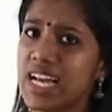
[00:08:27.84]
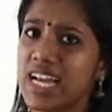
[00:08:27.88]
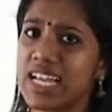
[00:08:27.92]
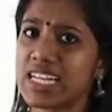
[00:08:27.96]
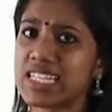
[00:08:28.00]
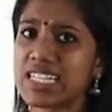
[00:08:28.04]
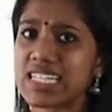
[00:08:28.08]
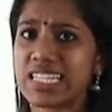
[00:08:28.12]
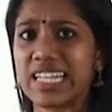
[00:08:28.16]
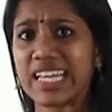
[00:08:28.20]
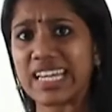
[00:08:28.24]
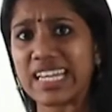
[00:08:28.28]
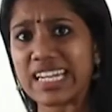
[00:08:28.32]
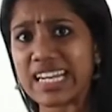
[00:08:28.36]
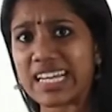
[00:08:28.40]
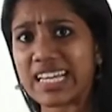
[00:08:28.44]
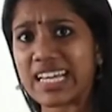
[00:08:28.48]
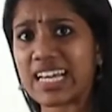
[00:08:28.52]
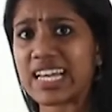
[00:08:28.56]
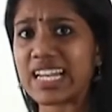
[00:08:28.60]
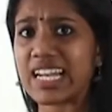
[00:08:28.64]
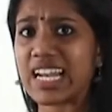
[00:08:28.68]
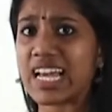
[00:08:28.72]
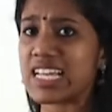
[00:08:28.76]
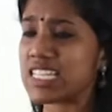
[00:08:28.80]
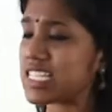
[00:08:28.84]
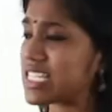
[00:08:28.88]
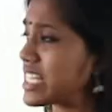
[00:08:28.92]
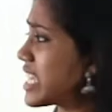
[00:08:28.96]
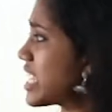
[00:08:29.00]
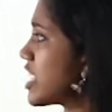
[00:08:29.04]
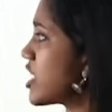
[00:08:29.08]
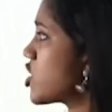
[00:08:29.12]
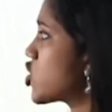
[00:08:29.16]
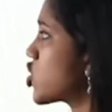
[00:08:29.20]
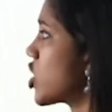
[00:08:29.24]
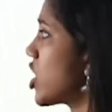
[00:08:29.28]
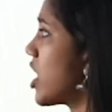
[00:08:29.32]
and they recognize
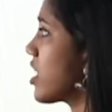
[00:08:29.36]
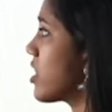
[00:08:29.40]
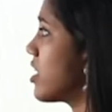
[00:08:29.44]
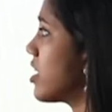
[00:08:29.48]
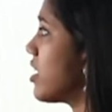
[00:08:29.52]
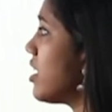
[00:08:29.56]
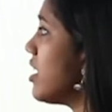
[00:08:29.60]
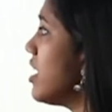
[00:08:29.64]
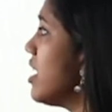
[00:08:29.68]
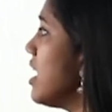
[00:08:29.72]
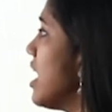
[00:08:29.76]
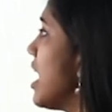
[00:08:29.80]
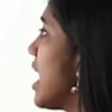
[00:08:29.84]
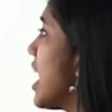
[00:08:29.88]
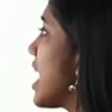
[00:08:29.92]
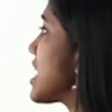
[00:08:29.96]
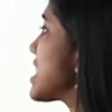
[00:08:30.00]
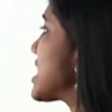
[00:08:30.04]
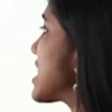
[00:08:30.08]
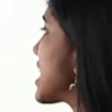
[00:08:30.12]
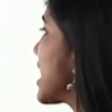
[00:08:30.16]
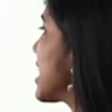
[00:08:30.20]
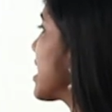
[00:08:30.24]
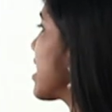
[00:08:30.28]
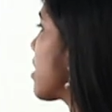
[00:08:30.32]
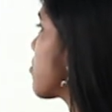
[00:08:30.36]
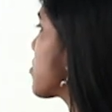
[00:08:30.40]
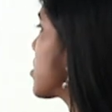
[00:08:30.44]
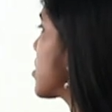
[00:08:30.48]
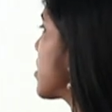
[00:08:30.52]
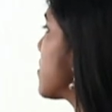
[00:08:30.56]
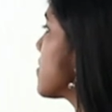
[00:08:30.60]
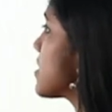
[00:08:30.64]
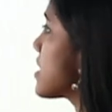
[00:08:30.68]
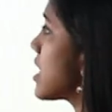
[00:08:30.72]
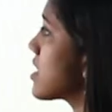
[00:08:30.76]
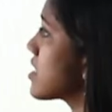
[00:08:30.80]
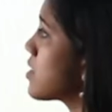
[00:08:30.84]
each other and see
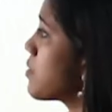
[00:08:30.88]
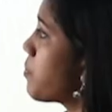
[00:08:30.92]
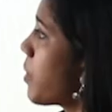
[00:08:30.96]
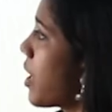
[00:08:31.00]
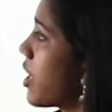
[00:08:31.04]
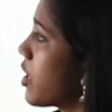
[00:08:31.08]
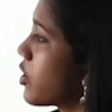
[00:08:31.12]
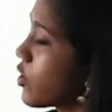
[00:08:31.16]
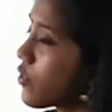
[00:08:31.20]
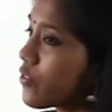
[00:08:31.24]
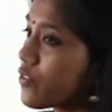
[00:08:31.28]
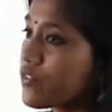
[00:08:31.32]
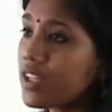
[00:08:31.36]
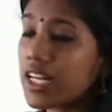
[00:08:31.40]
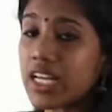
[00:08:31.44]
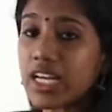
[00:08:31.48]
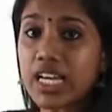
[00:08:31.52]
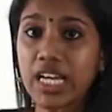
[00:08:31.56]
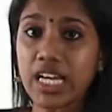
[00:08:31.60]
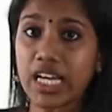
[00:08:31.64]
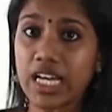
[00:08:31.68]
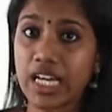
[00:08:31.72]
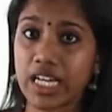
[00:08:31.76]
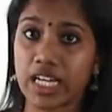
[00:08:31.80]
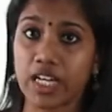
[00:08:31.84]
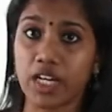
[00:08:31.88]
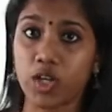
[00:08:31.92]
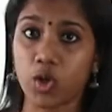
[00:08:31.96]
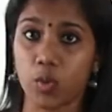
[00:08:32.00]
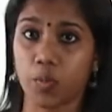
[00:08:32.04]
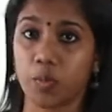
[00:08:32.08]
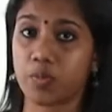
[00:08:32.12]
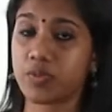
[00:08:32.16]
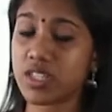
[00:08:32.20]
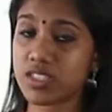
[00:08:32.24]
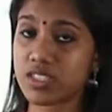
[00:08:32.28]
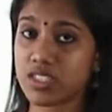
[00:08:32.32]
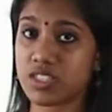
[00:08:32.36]
themselves as part of the
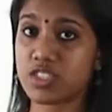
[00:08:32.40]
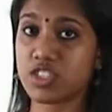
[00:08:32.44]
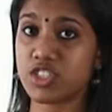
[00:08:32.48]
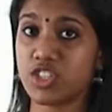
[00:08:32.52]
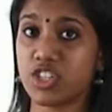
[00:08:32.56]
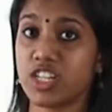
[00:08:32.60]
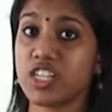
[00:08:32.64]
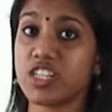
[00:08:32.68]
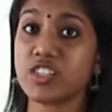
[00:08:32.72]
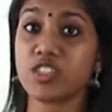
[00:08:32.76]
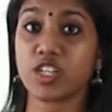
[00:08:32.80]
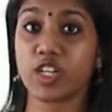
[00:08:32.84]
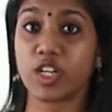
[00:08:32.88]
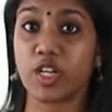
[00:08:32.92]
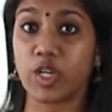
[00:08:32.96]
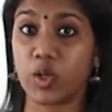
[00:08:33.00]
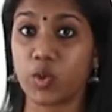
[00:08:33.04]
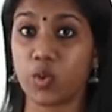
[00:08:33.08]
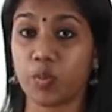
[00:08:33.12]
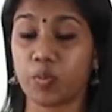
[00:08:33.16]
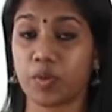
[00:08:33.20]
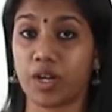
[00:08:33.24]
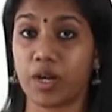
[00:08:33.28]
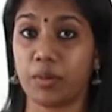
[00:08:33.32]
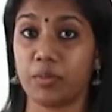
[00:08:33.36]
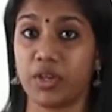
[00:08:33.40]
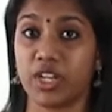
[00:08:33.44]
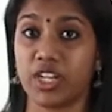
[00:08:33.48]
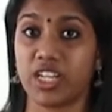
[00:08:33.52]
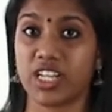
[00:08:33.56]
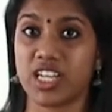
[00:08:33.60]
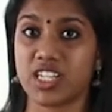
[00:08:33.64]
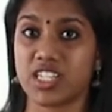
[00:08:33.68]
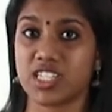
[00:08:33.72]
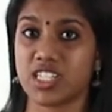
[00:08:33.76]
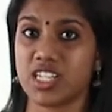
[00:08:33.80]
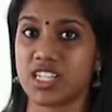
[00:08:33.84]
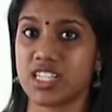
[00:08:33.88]
group. This is known as group
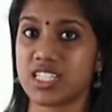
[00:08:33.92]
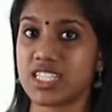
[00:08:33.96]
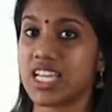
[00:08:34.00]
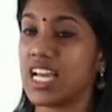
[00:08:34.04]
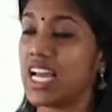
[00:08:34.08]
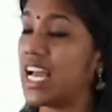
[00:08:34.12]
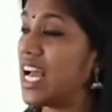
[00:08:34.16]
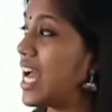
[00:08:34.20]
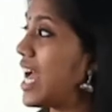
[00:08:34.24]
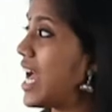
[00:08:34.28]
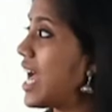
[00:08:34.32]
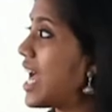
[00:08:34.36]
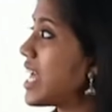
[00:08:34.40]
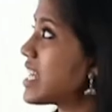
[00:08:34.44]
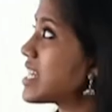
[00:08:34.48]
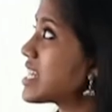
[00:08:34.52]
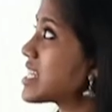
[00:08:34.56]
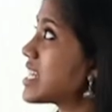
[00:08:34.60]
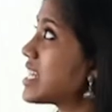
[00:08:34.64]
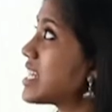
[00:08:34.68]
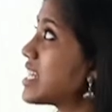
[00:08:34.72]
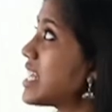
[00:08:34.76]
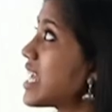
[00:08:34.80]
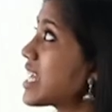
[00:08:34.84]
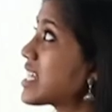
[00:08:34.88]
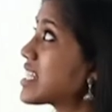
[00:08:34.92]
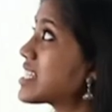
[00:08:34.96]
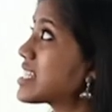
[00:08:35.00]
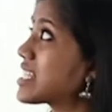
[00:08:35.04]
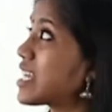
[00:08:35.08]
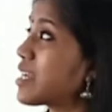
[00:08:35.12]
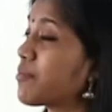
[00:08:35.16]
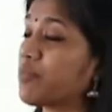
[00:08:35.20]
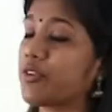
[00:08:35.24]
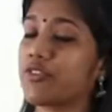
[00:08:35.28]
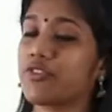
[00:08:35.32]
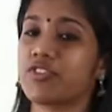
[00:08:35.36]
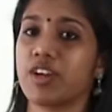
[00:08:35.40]
communications. And next
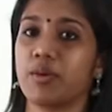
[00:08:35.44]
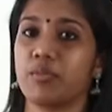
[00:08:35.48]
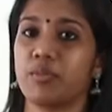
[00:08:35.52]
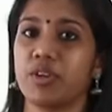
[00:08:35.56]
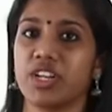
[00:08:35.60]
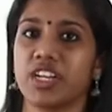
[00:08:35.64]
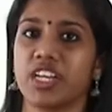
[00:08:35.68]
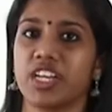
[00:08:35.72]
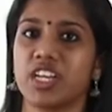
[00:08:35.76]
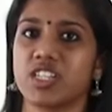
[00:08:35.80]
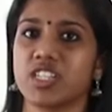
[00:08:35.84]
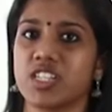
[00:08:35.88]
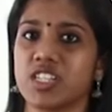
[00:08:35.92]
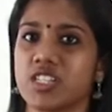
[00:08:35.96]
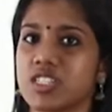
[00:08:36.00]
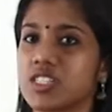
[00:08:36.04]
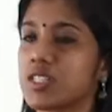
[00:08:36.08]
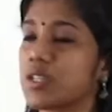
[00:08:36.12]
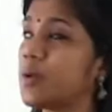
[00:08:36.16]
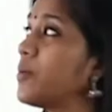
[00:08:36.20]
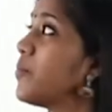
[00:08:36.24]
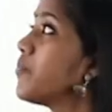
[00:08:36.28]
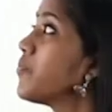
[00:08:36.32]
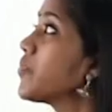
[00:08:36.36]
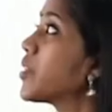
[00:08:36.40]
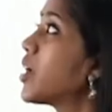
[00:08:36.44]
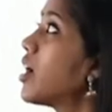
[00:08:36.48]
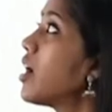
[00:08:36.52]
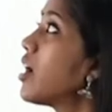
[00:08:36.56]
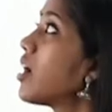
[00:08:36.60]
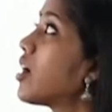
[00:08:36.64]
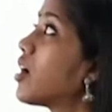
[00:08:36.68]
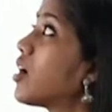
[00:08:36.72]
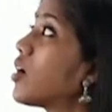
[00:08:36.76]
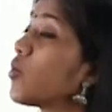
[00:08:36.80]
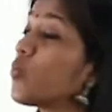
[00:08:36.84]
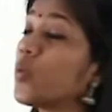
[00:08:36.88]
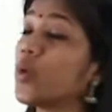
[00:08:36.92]
type of communications,
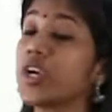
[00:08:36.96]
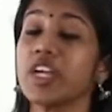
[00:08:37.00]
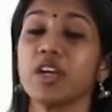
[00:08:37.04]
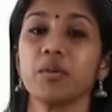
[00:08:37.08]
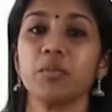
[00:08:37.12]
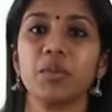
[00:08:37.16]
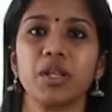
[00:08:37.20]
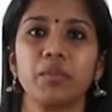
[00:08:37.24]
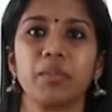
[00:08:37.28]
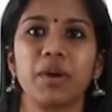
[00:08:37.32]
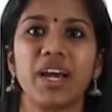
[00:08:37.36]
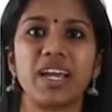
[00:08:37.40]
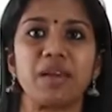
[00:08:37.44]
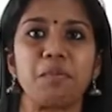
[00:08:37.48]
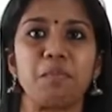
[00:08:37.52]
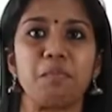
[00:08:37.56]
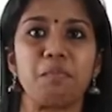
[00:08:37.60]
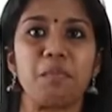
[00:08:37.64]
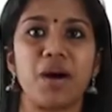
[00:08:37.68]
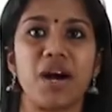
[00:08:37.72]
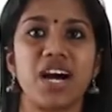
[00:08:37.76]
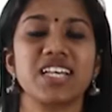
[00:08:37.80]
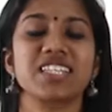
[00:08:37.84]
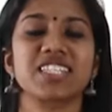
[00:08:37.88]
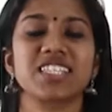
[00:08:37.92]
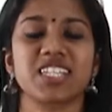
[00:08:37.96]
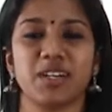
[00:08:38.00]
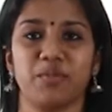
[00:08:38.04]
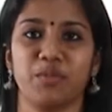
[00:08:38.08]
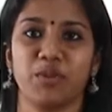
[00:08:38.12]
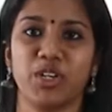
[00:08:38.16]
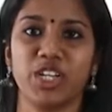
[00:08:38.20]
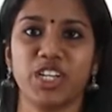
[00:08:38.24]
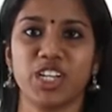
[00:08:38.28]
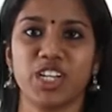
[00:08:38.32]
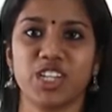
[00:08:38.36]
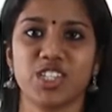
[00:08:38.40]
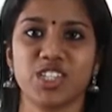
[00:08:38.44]
uh, what do you mean by mass
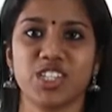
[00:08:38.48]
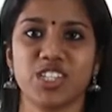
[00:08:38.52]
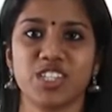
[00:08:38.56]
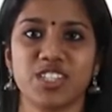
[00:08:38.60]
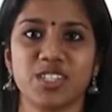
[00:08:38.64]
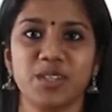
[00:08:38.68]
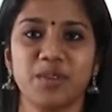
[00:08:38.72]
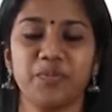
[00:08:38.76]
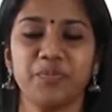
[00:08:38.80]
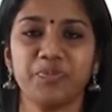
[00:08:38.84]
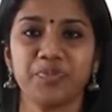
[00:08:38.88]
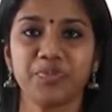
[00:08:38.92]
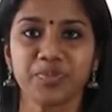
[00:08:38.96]
communications?